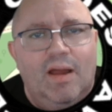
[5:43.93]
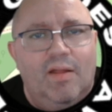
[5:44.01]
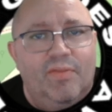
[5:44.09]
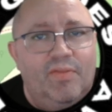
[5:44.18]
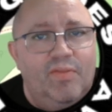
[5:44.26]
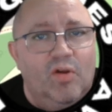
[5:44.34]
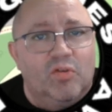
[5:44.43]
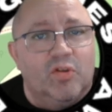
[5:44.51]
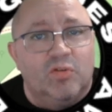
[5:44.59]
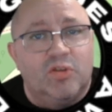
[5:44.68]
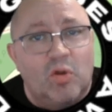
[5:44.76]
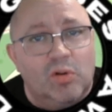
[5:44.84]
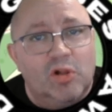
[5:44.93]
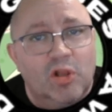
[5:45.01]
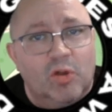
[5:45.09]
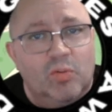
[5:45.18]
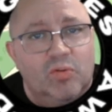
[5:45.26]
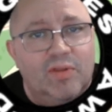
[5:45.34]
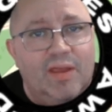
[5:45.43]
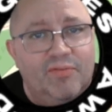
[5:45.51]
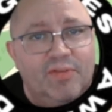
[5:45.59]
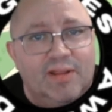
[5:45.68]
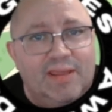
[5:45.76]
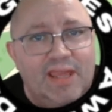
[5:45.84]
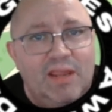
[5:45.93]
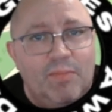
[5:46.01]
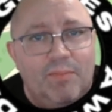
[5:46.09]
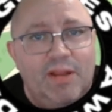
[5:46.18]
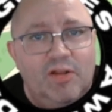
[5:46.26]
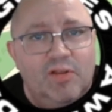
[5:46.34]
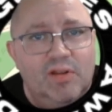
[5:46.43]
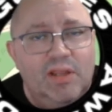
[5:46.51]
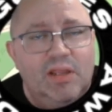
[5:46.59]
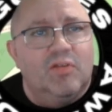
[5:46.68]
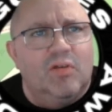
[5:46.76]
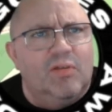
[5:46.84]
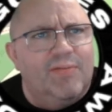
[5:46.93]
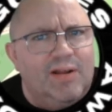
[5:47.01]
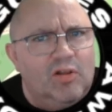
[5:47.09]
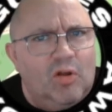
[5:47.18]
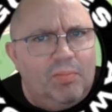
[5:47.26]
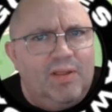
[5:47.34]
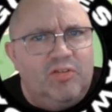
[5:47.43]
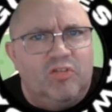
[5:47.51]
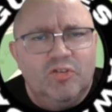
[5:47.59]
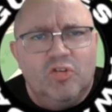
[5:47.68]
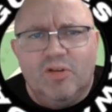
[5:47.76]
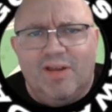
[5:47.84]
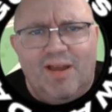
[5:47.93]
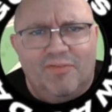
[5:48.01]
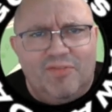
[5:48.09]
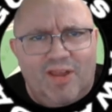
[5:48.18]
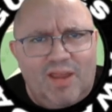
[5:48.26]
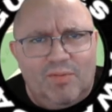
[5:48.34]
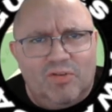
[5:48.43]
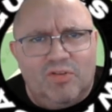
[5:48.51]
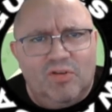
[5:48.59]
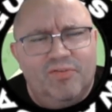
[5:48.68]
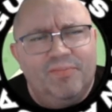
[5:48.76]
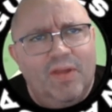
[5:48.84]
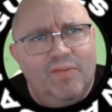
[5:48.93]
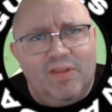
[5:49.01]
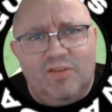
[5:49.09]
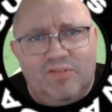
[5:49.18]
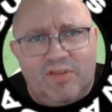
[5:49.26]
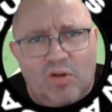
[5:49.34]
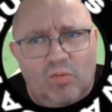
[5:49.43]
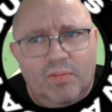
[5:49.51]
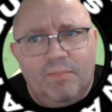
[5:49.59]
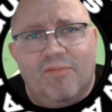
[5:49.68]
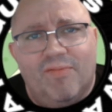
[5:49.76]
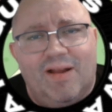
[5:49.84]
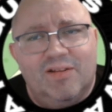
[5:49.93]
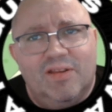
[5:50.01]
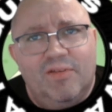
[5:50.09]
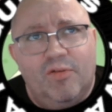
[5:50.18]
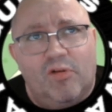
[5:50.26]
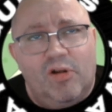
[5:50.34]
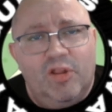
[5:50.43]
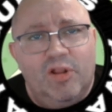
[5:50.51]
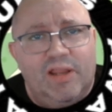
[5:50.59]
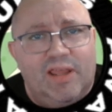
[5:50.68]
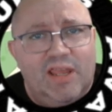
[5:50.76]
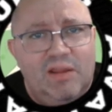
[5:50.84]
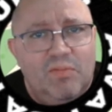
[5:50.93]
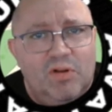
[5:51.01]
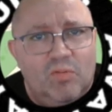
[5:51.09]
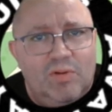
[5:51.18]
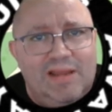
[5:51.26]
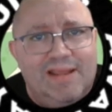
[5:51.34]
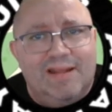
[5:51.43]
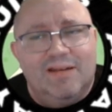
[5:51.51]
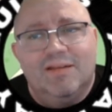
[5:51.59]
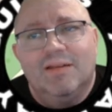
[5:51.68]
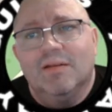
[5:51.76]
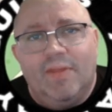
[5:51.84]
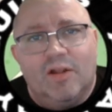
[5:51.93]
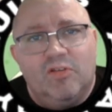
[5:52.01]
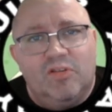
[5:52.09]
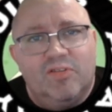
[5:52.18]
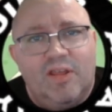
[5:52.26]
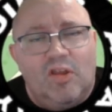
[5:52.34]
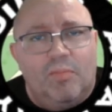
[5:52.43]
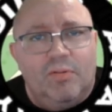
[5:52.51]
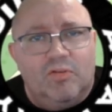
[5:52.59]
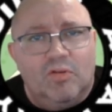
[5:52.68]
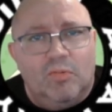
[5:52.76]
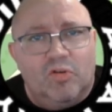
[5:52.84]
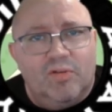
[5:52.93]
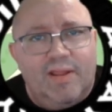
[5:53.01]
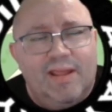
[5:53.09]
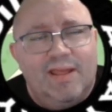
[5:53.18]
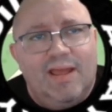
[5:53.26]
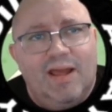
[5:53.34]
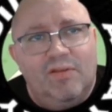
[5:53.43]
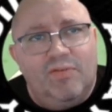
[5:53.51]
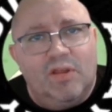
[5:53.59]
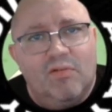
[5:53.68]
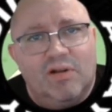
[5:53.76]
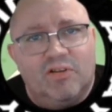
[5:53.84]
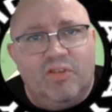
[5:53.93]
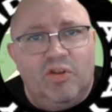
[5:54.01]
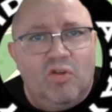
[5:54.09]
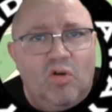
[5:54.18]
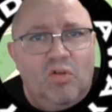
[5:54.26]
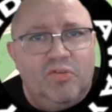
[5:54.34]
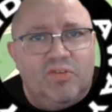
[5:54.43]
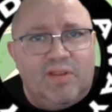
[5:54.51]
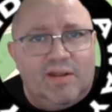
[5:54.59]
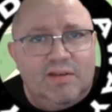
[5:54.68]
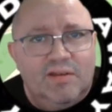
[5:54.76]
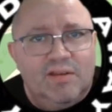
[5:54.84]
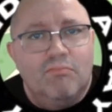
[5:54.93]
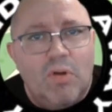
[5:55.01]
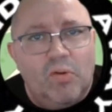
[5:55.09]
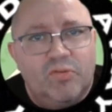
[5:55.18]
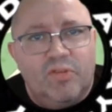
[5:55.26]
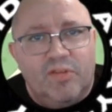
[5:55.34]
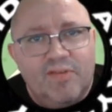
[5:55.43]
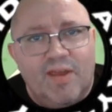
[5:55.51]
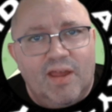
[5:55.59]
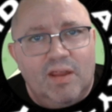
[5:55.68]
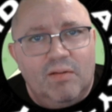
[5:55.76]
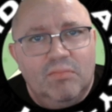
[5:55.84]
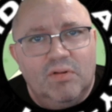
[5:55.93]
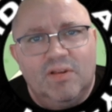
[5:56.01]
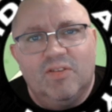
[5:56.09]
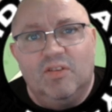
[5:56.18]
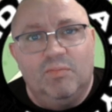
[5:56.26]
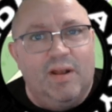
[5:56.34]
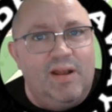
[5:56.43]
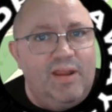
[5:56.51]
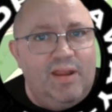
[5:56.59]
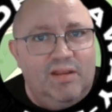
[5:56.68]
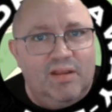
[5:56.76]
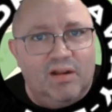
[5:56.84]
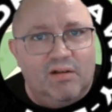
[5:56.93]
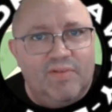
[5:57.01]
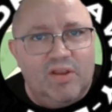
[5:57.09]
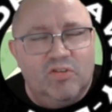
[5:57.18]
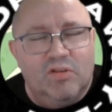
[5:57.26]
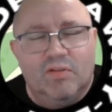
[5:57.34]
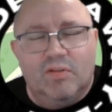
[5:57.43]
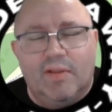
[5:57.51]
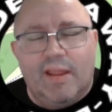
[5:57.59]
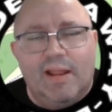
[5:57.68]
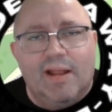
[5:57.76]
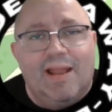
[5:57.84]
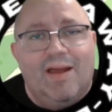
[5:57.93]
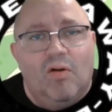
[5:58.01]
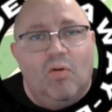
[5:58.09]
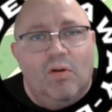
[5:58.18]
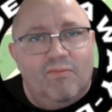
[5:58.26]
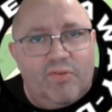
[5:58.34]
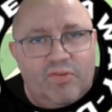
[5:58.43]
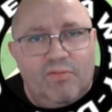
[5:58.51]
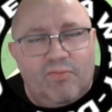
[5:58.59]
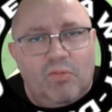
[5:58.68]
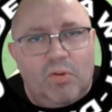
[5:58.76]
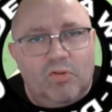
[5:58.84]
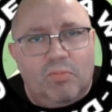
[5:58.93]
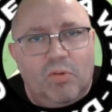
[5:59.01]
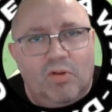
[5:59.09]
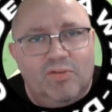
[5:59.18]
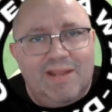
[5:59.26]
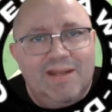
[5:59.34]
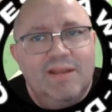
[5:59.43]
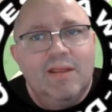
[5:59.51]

and they also don't close after the game immediately. So you find a lot of places shut at half time and stuff. These don't. In fact, if you're an early game on a weekend, they actually stay open until much later. And if you go around to the north stand, most of the time, unless there's been any aggravation, they allow visiting football supporters in,